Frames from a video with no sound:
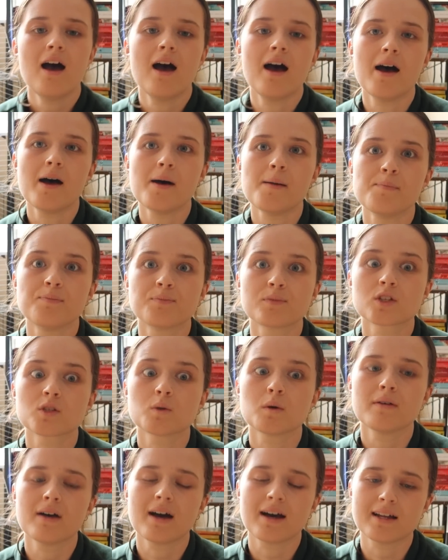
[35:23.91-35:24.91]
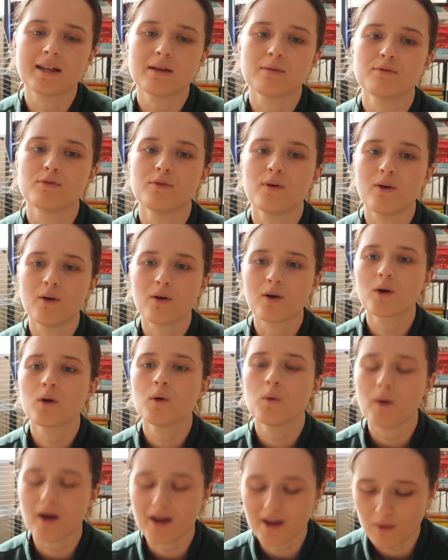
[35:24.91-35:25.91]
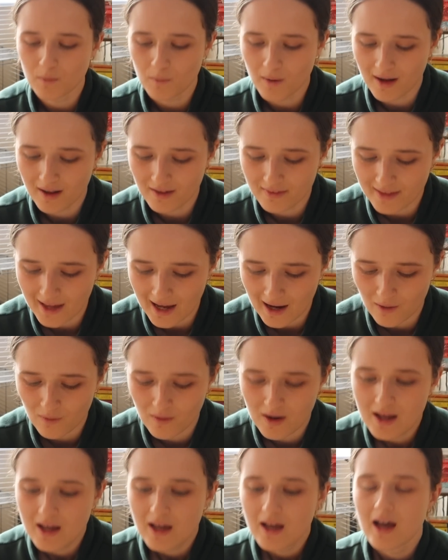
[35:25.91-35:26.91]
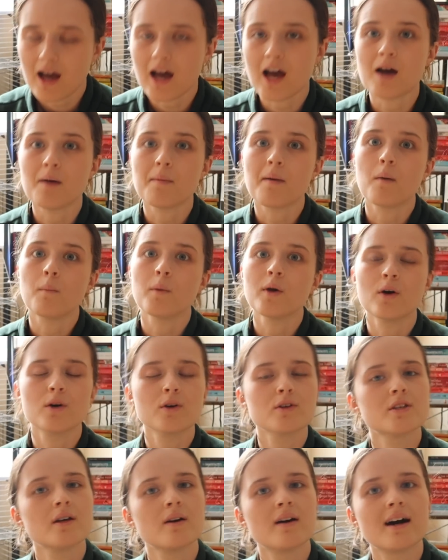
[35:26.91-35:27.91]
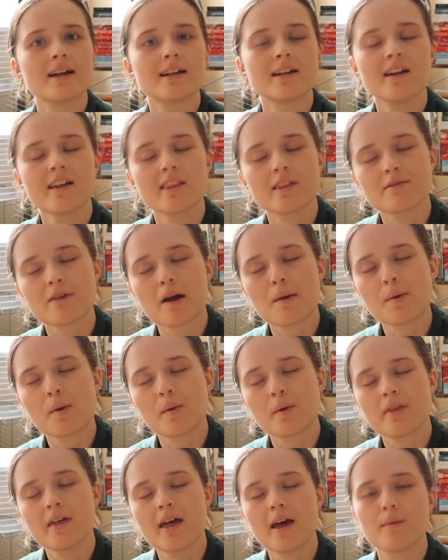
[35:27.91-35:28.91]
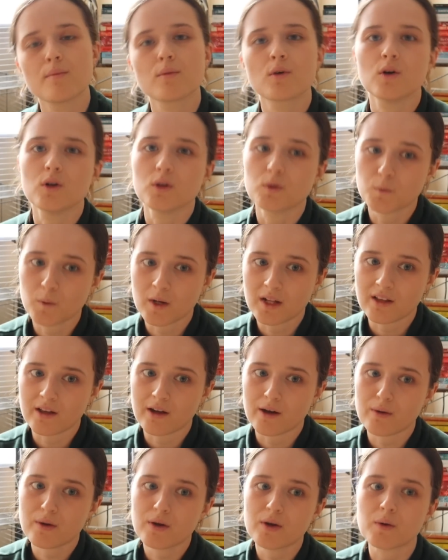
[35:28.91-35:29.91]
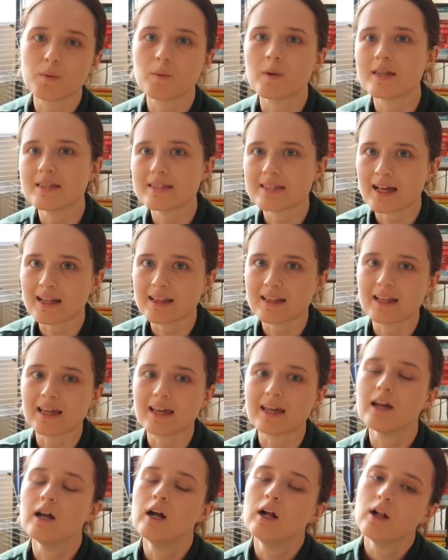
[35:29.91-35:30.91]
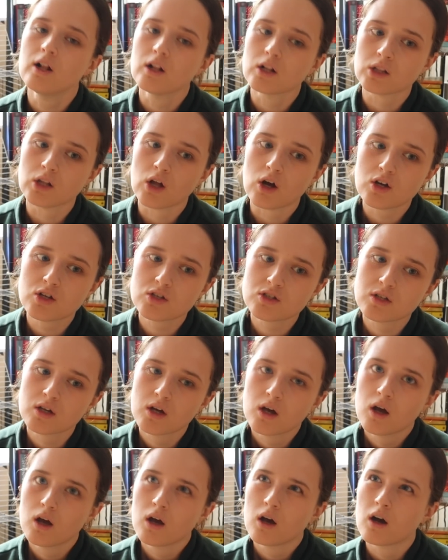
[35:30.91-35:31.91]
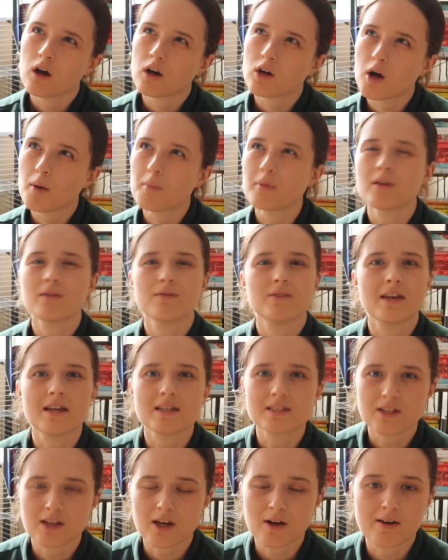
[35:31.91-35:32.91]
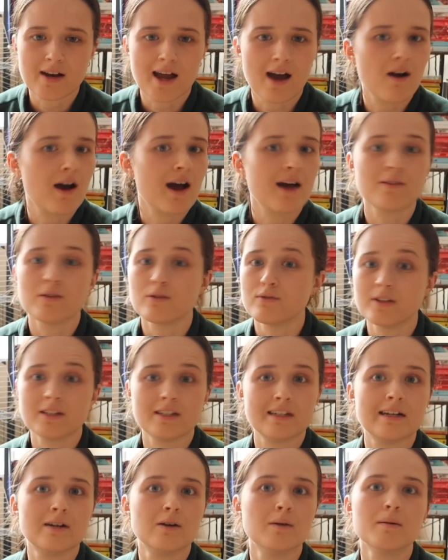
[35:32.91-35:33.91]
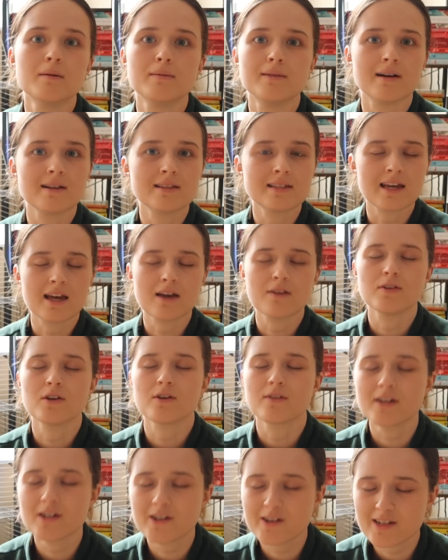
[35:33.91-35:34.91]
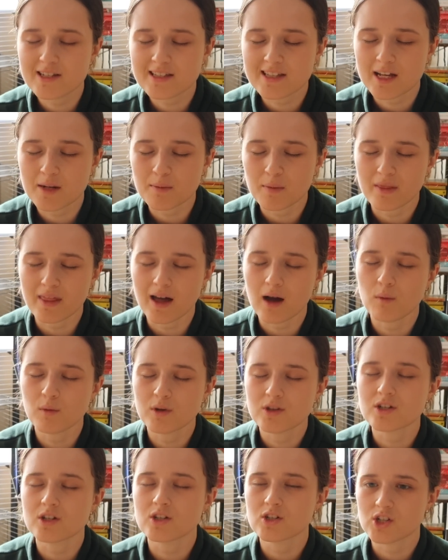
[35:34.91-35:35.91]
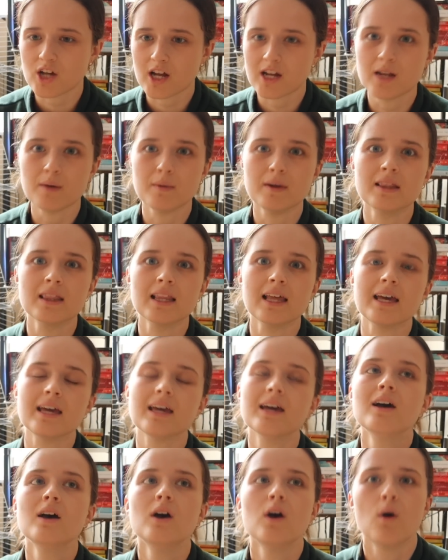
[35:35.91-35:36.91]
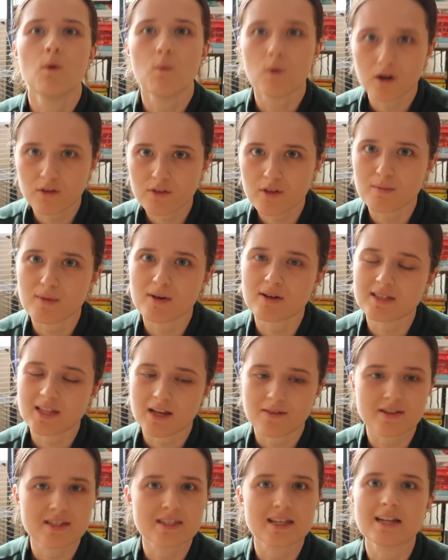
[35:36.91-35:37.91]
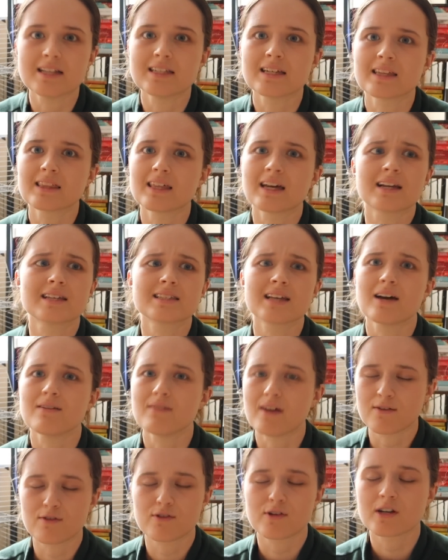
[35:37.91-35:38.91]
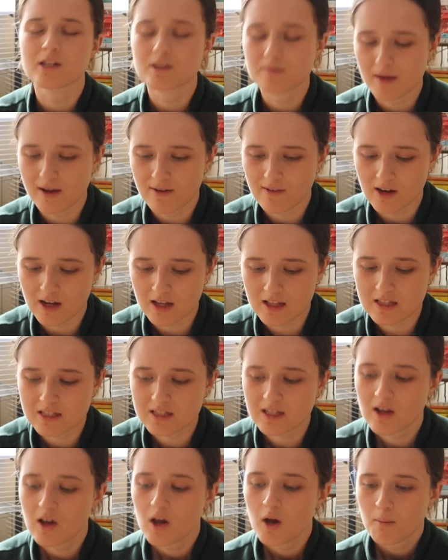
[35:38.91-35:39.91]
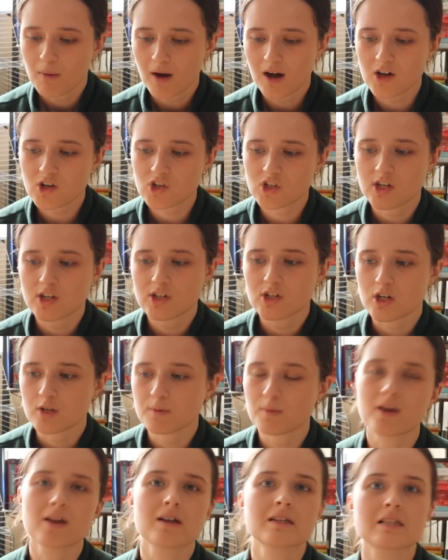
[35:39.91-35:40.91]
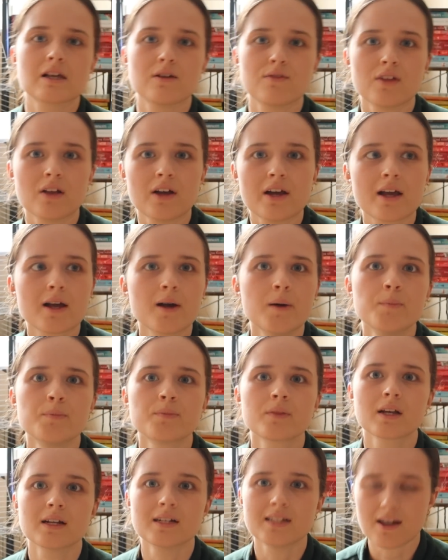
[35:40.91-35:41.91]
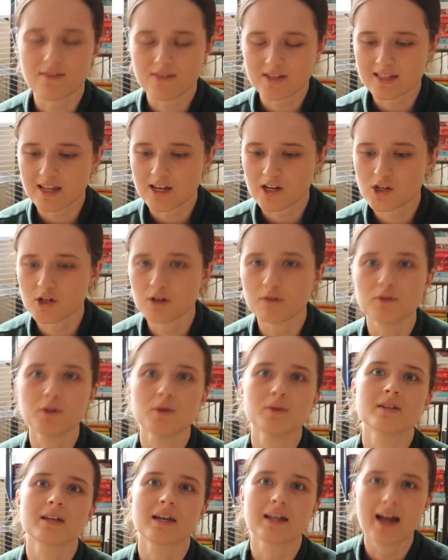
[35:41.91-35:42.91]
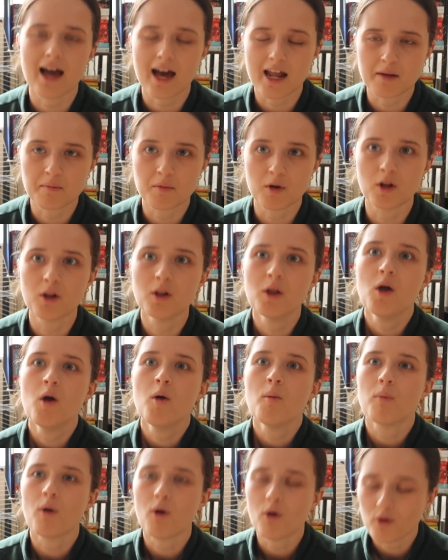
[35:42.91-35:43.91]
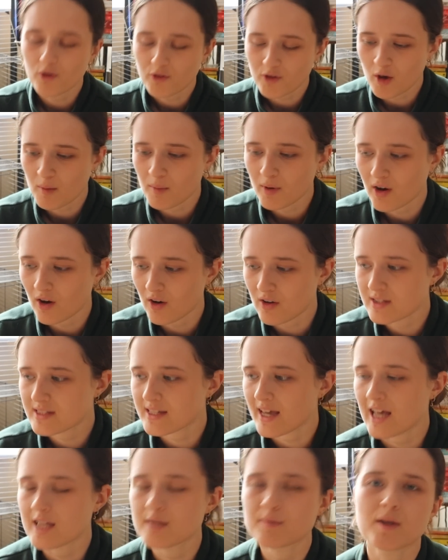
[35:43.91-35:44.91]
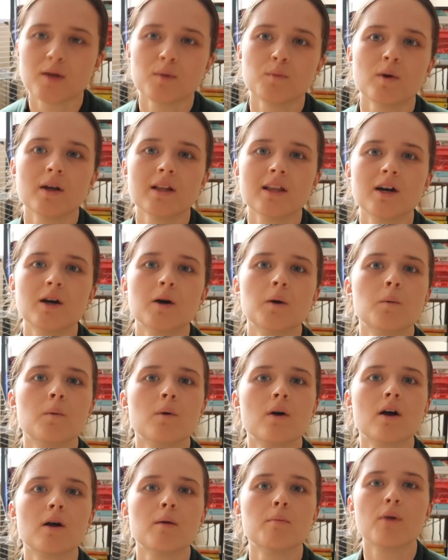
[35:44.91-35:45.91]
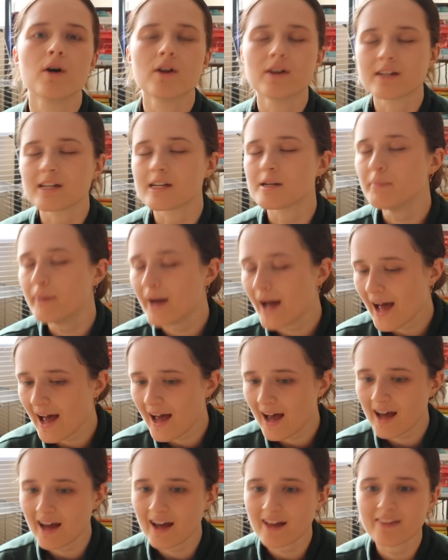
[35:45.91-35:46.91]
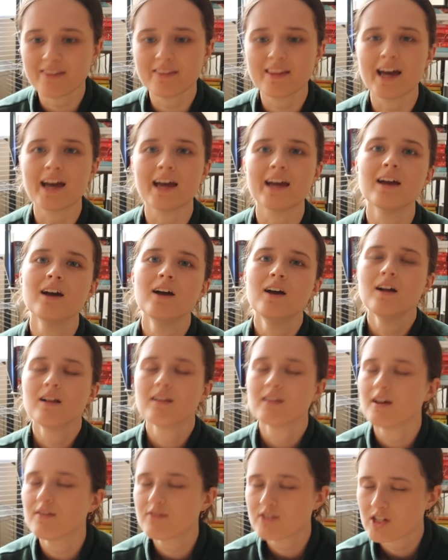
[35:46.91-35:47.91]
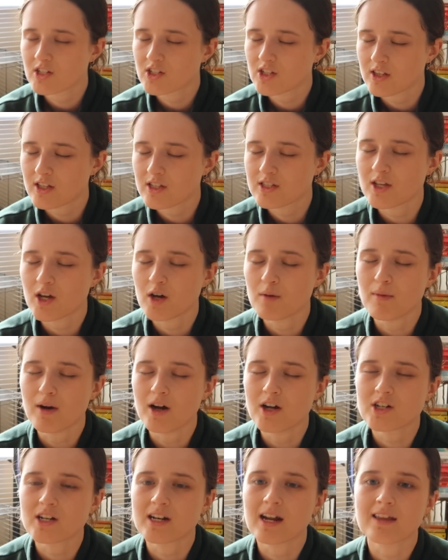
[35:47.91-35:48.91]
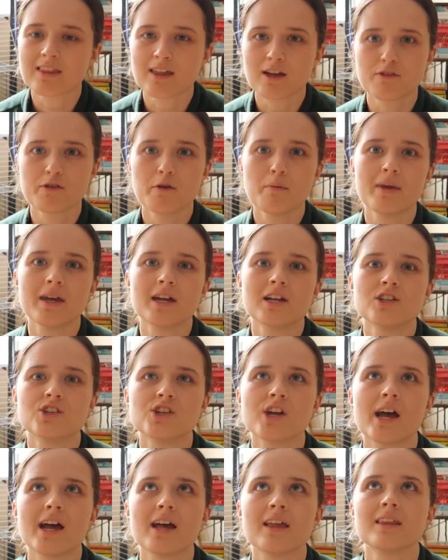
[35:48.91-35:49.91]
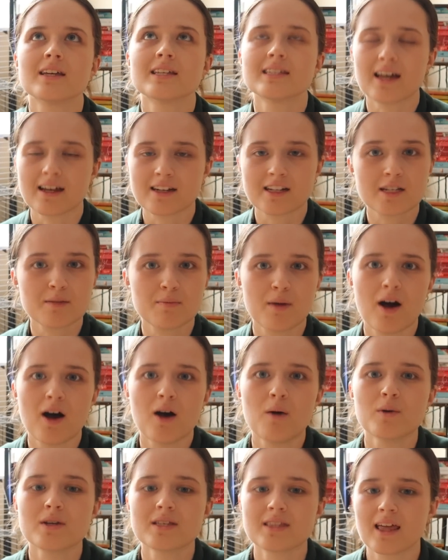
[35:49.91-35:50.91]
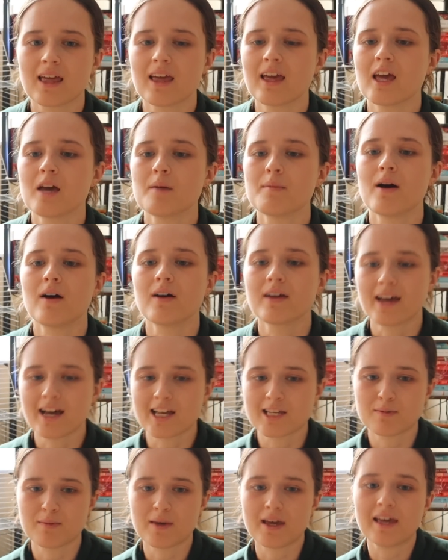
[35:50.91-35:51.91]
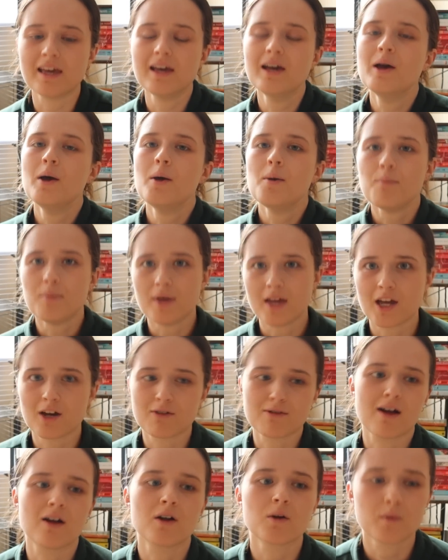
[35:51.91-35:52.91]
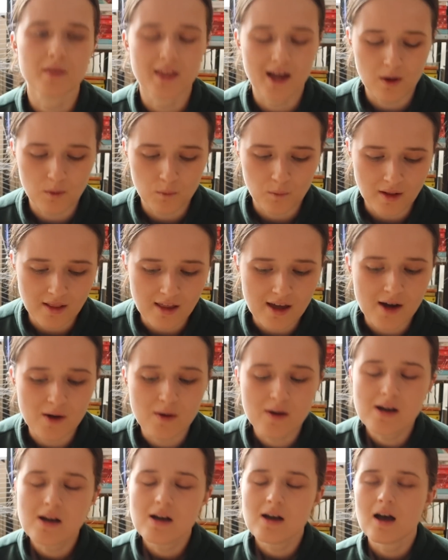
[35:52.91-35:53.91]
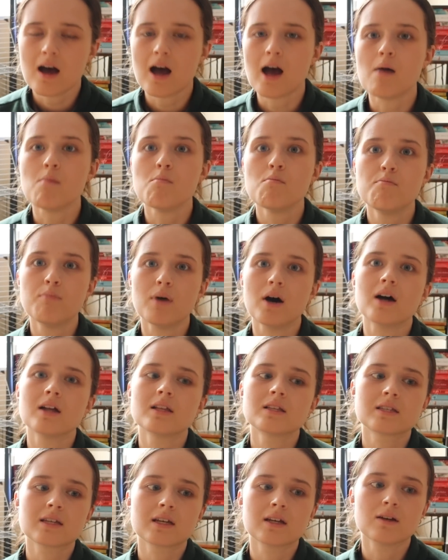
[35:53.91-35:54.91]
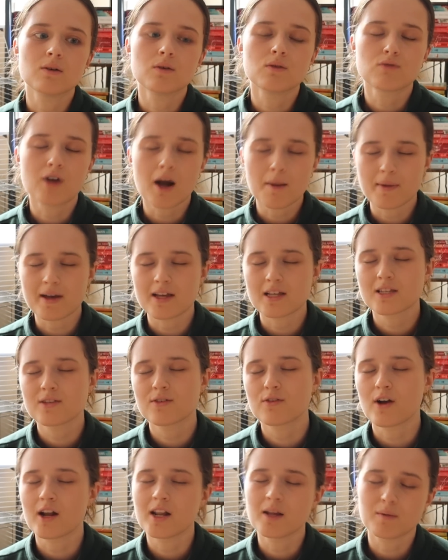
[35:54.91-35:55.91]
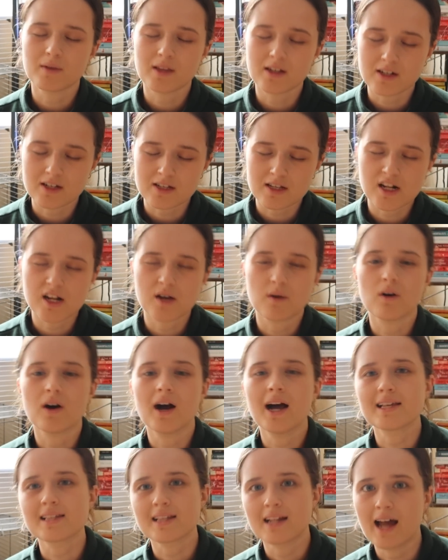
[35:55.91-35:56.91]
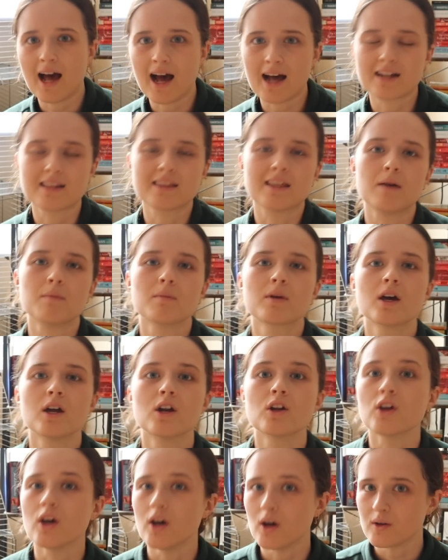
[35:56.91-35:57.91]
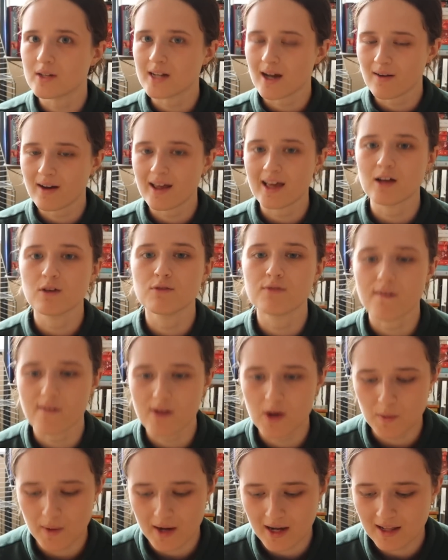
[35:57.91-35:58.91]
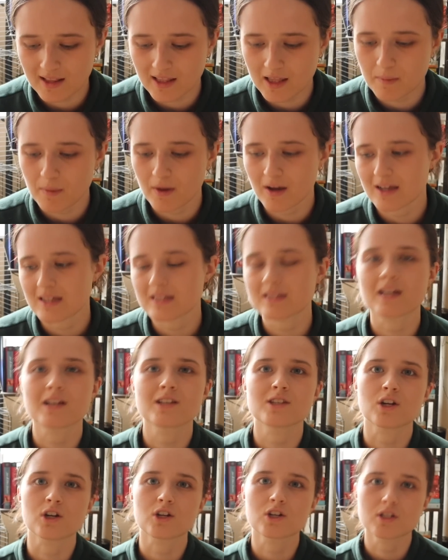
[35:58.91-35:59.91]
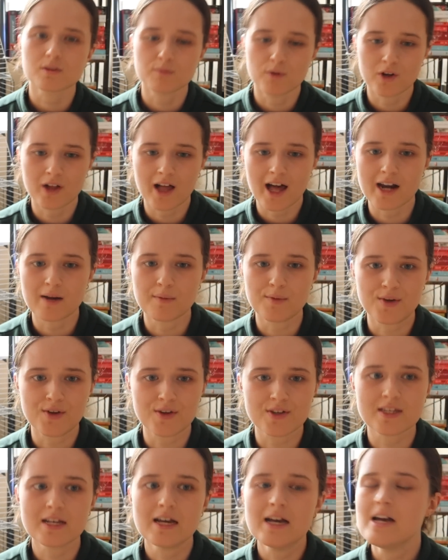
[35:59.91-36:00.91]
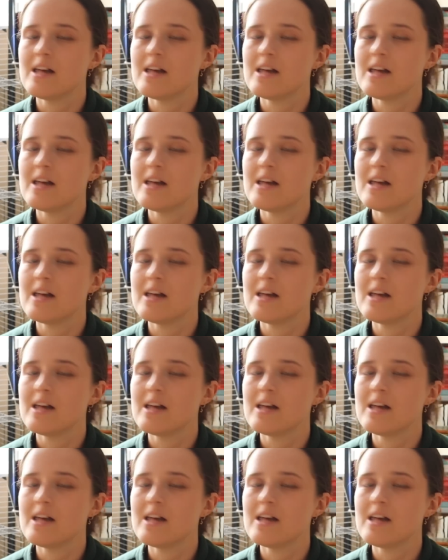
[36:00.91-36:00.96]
Um, so we've had him for quite a while now. Um, and we also had another rabbit with him called Willow, who we sadly lost a couple of years ago now. I have a video up about it if you're interested, but that was genuinely one of the most devastating things I've ever experienced, partially just because of like devastation of losing an animal, but also because Gatsby and Willow were a bonded pair and they loved each other so much. And I think for me and Jay, the saddest part was thinking about Gatsby being around without Willow. Um, but rabbits, for anyone that doesn't know or hasn't had them, can go downhill very quickly because they're such small animals.